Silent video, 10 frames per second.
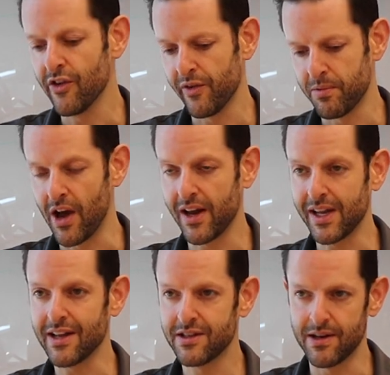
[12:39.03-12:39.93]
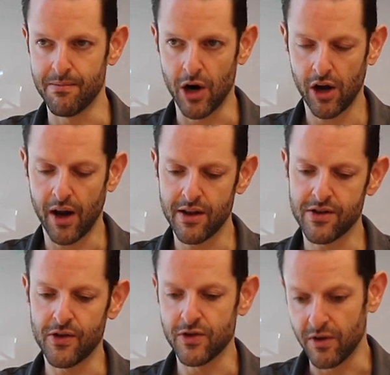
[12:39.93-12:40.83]
If a product gets to market,
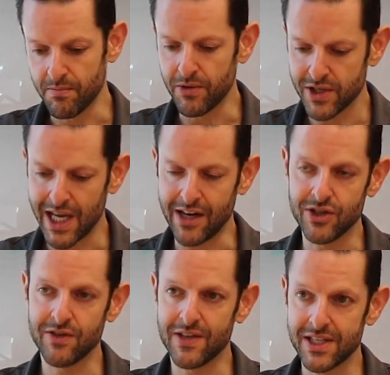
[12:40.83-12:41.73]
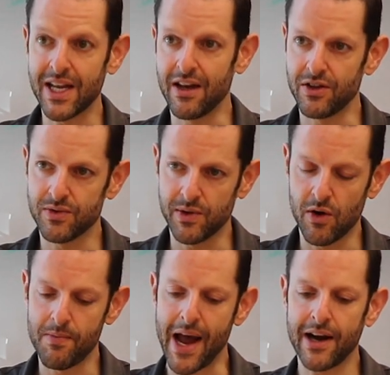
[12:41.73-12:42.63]
a certain percentage of the sales will
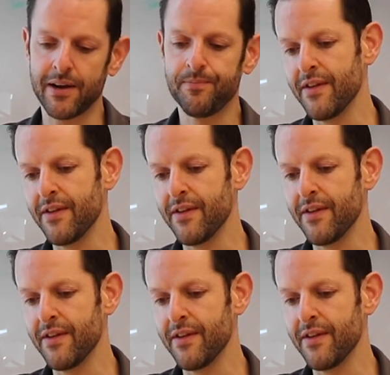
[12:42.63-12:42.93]
go back.